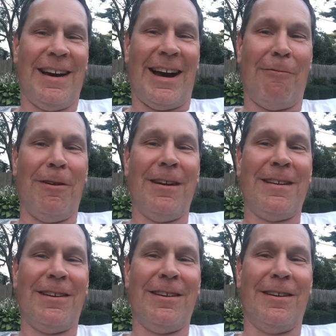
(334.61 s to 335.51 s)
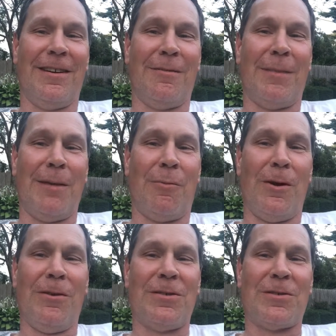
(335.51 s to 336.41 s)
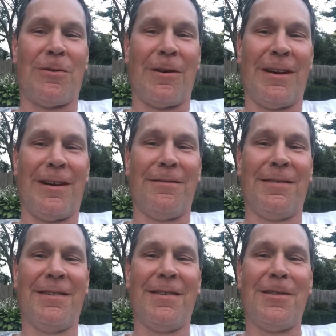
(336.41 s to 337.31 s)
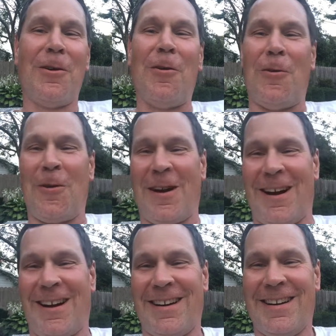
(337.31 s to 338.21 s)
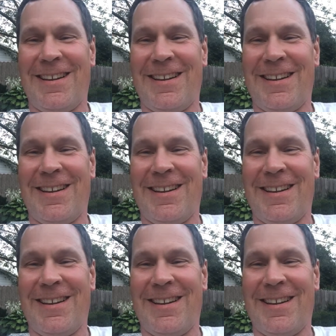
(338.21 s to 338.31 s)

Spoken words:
I wanted to tell you my boyhood story of the ho-ho car.